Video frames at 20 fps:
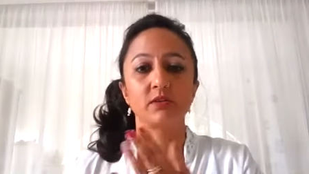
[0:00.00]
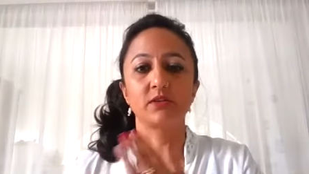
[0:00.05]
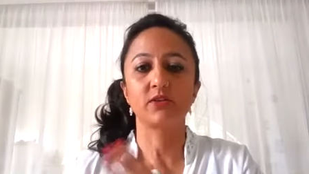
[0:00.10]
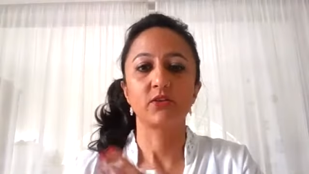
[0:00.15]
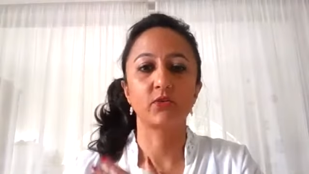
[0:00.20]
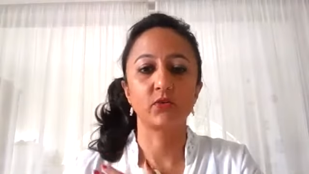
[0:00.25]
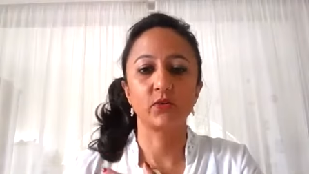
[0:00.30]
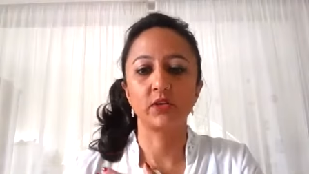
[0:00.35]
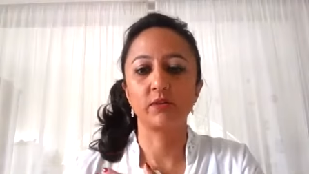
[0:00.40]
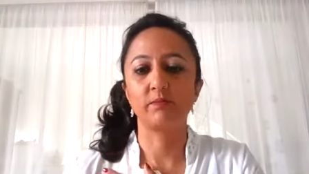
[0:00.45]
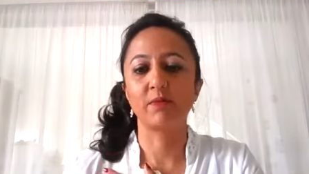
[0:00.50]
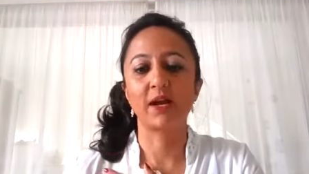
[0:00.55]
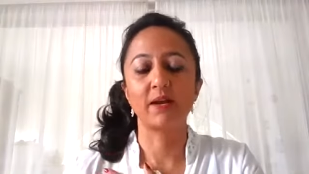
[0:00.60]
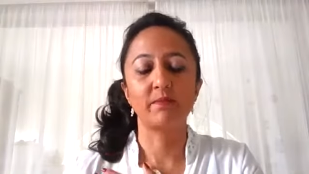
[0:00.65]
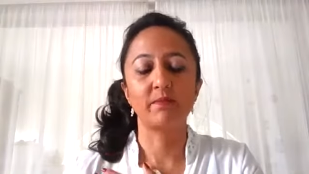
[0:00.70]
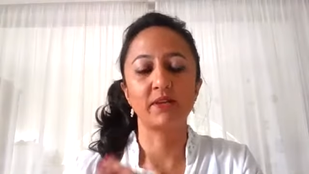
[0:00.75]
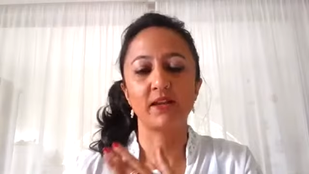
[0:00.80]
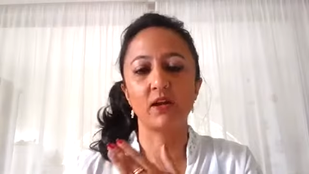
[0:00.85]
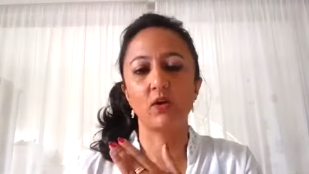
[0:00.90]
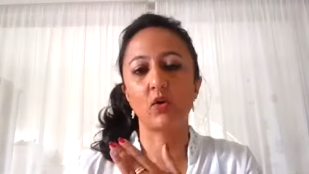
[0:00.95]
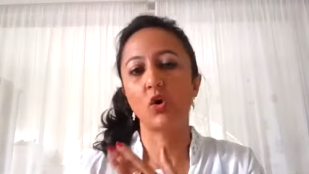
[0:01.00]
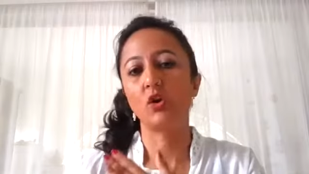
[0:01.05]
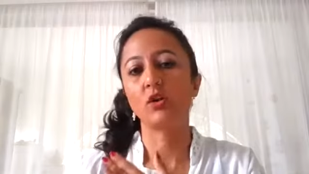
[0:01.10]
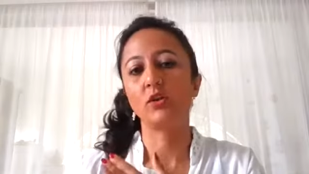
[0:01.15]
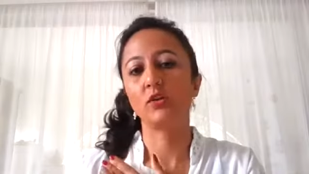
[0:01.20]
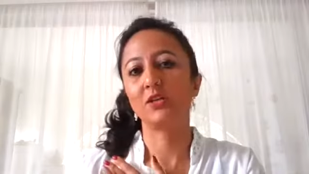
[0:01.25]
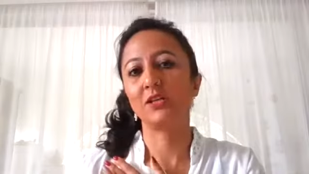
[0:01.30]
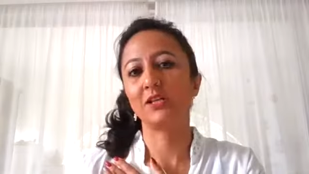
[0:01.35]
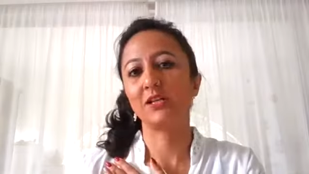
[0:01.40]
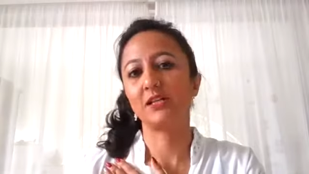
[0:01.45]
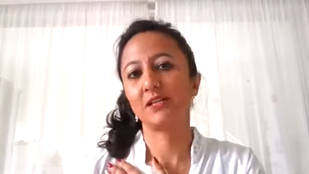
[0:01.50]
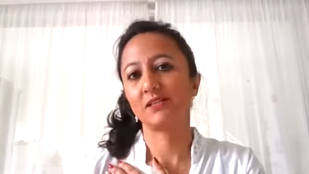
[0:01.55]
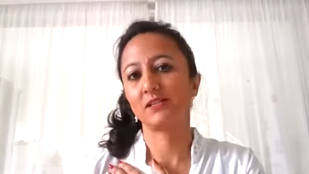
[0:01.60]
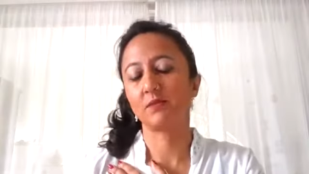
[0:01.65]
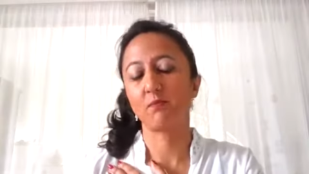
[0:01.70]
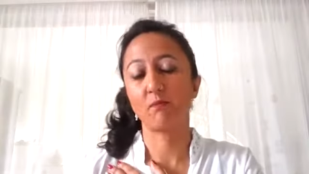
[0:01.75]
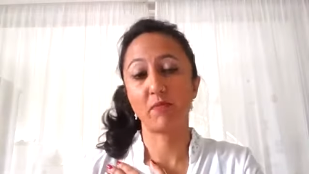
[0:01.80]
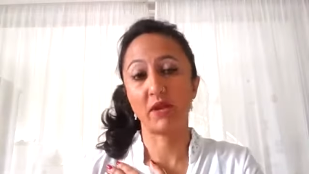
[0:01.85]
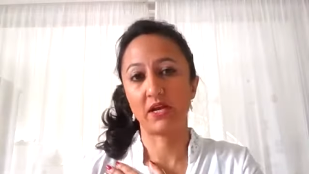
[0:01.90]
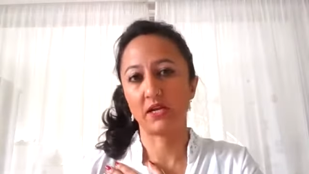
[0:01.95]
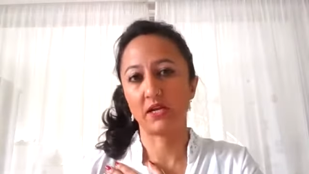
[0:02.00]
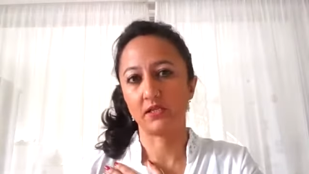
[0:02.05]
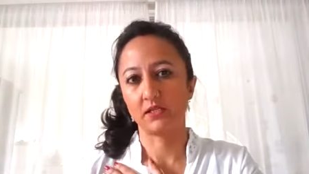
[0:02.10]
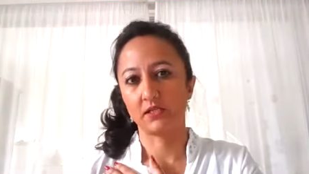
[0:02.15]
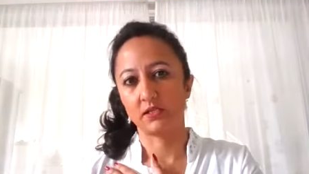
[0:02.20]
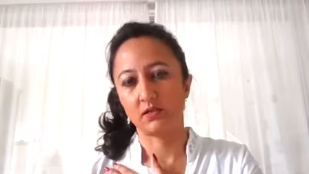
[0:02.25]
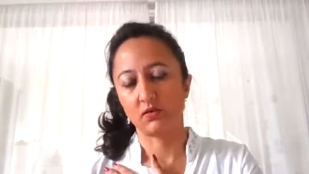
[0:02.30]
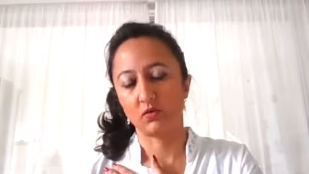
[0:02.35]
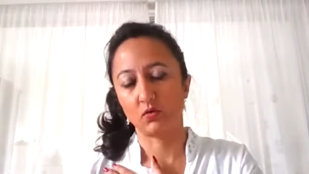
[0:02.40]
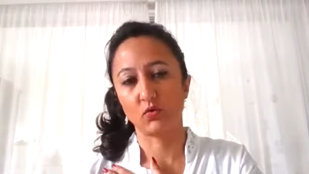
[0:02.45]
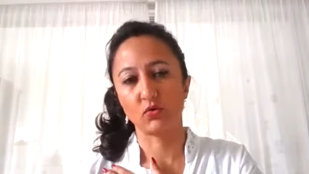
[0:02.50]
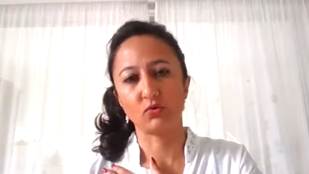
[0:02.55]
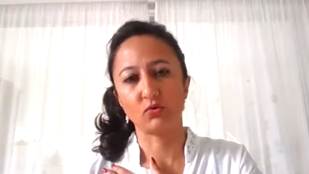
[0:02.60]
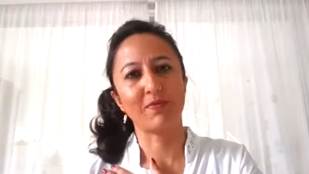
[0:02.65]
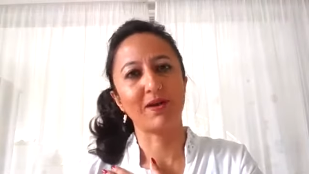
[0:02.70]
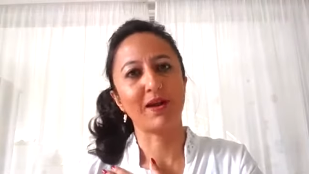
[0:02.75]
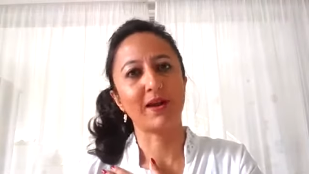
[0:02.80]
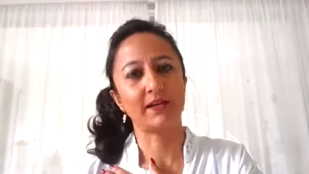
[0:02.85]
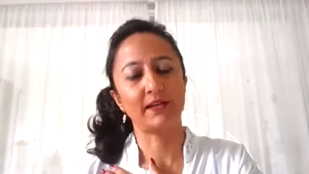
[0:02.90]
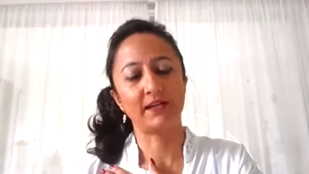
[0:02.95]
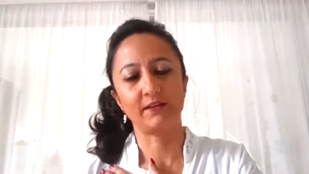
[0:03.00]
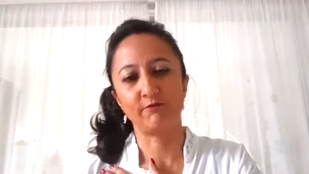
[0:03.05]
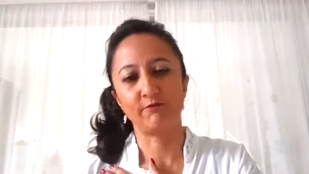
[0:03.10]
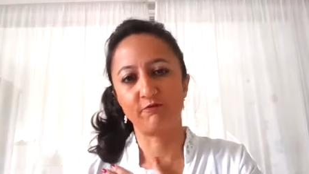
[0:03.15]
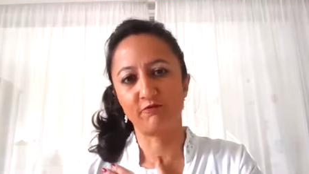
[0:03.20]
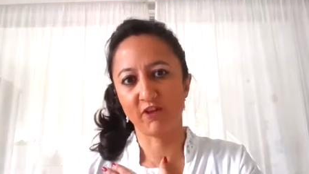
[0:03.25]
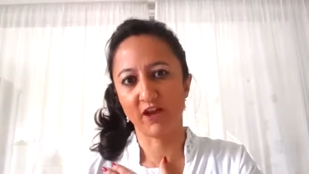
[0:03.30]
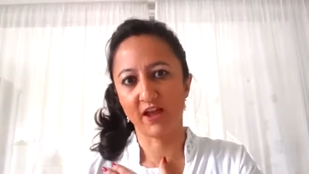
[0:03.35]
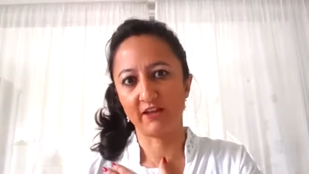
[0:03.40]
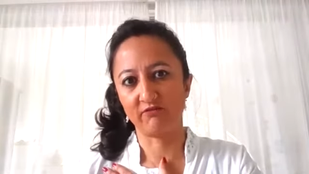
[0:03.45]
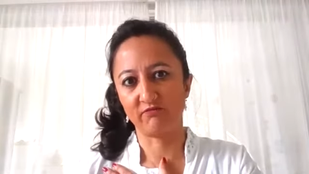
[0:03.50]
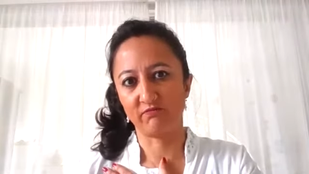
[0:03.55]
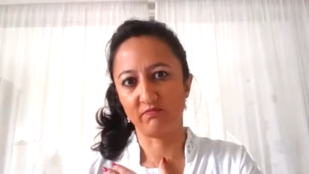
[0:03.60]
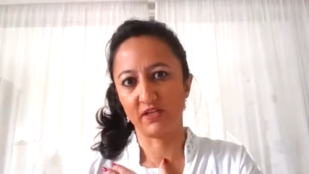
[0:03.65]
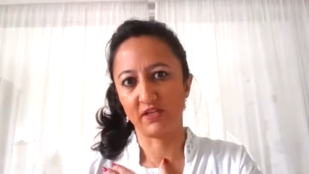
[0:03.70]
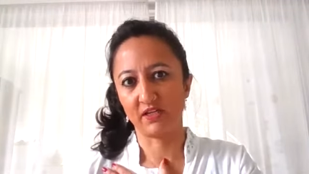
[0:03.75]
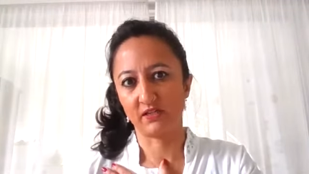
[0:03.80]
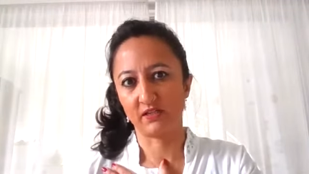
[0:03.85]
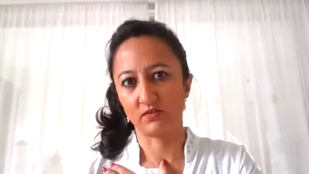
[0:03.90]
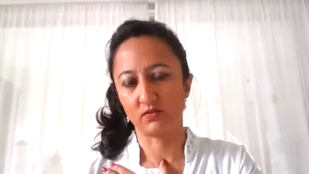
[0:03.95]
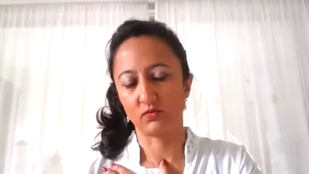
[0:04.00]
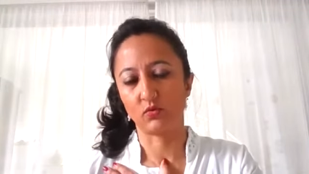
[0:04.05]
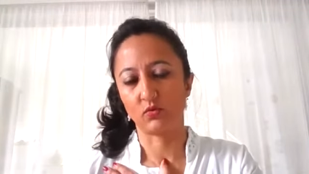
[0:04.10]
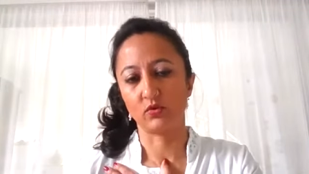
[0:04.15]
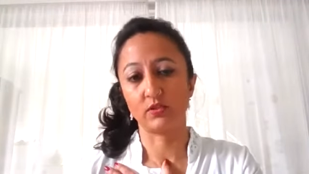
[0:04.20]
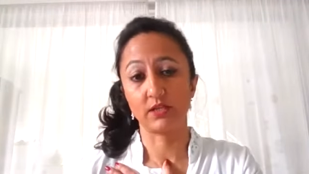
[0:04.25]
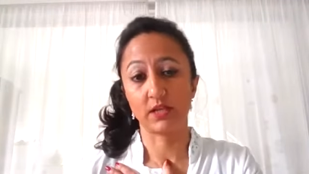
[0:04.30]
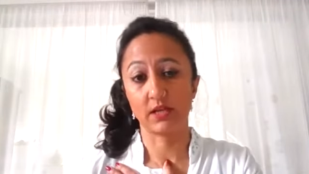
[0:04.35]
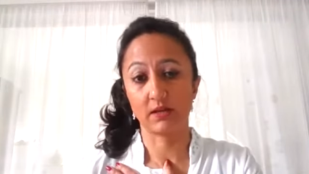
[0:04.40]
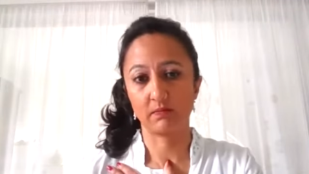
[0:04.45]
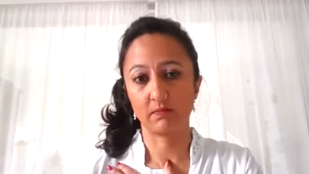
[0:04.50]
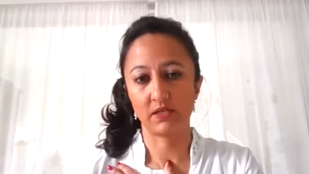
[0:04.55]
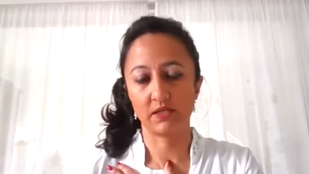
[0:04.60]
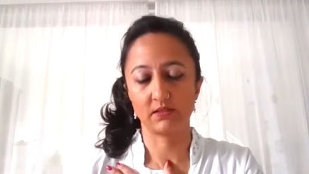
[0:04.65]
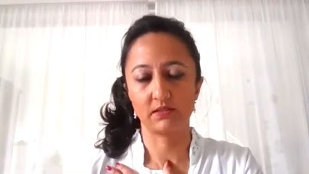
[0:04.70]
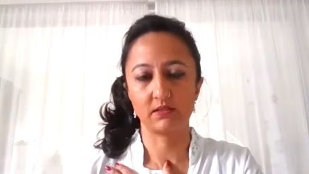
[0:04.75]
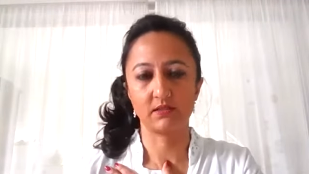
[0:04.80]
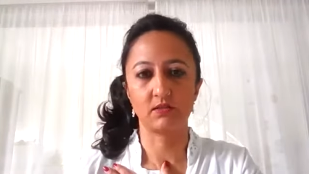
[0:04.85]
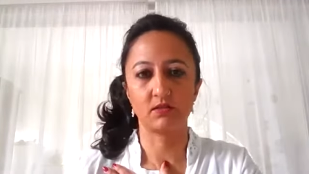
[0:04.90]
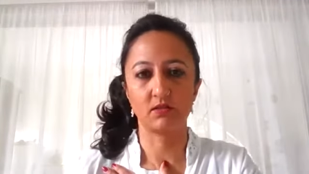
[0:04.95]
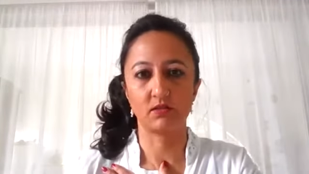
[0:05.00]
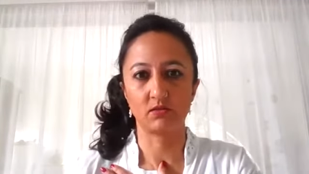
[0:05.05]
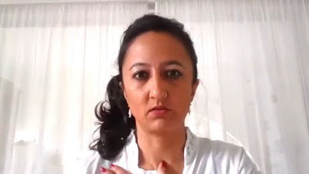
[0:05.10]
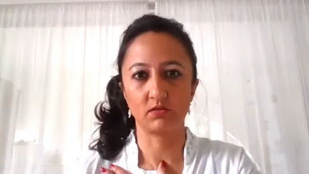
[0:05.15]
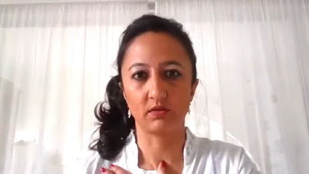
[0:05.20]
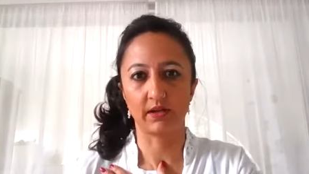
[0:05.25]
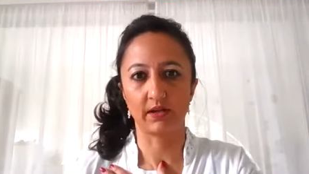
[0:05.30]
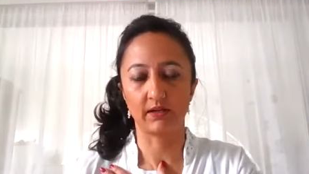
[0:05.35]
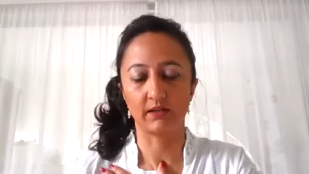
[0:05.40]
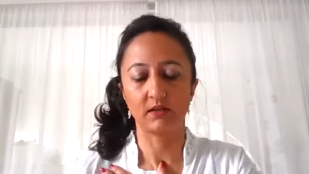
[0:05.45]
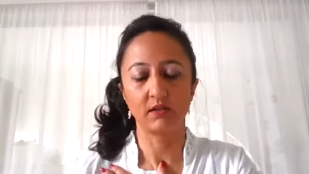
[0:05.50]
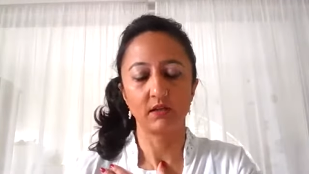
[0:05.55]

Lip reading: So it might be that all you need is a minute, or you might need 5 minutes or 10 minutes to do that.